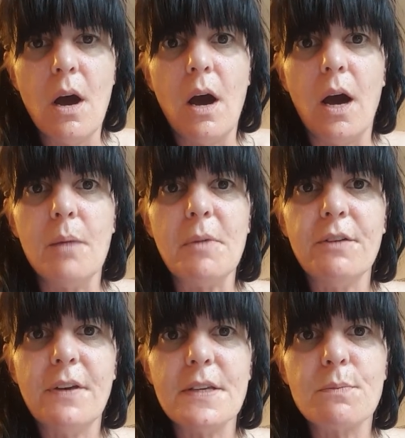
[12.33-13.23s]
on my
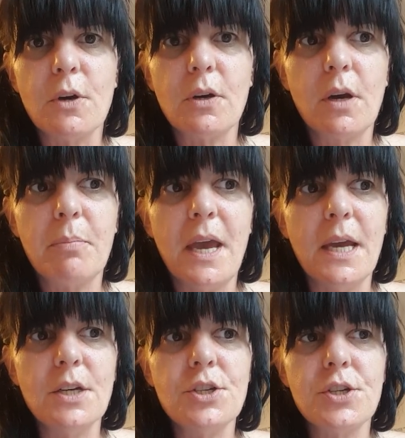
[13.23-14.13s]
Facebook
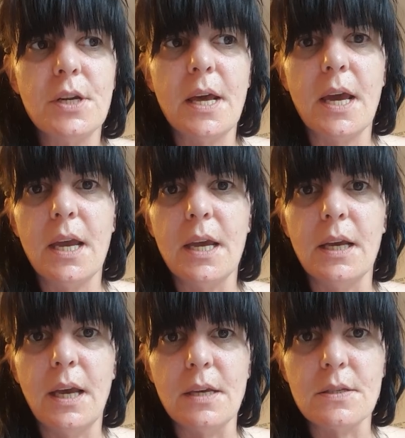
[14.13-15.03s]
page today in
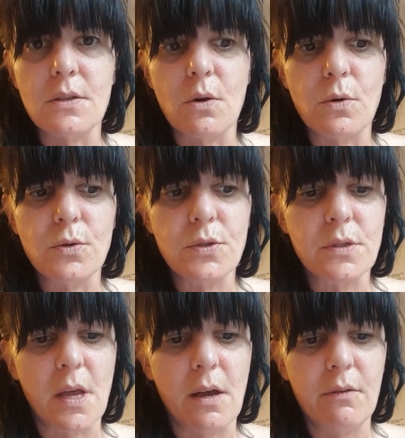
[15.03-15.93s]
case
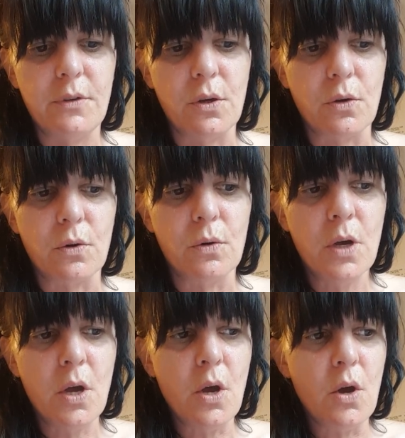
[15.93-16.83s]
those of you
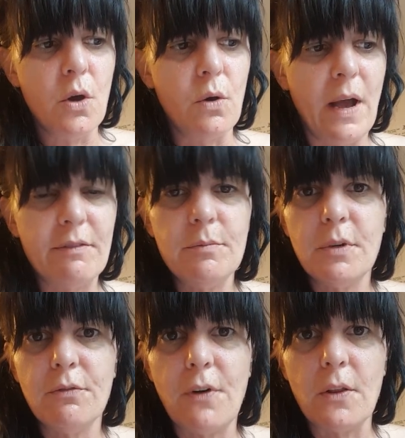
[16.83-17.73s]
who haven't
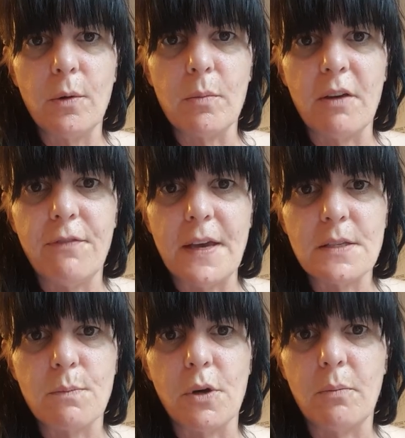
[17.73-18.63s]
been following my
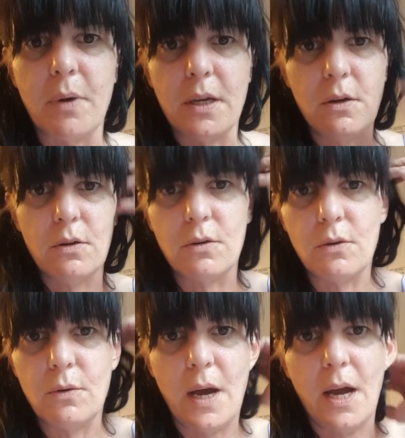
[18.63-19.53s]
Facebook but
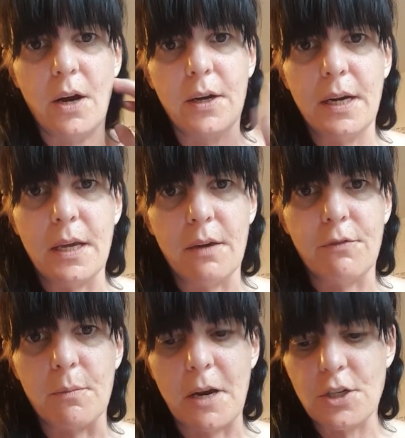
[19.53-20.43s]
you are getting
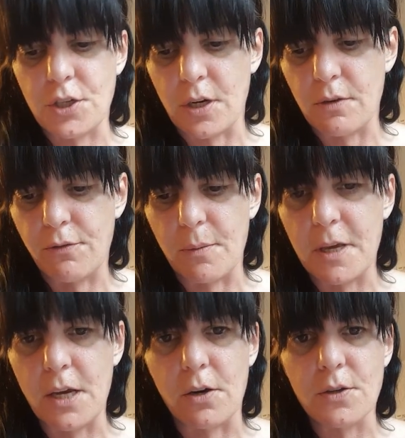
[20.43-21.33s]
information from
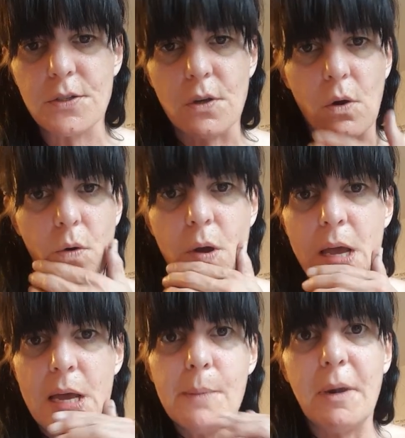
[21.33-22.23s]
here. So
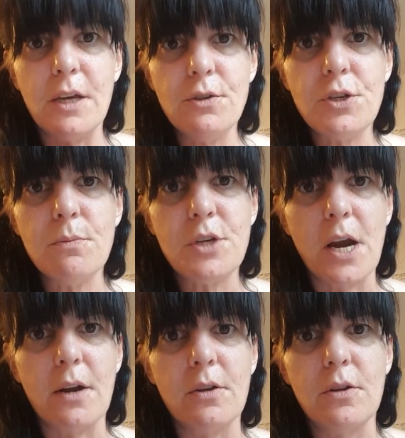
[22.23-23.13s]
my YouTube
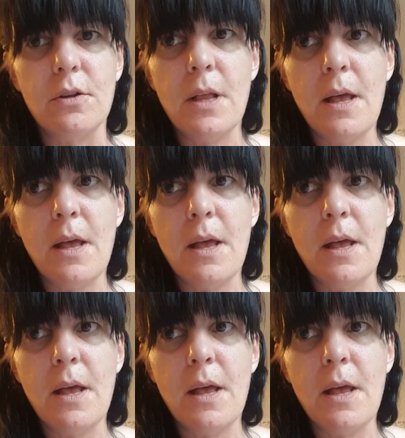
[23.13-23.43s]
channel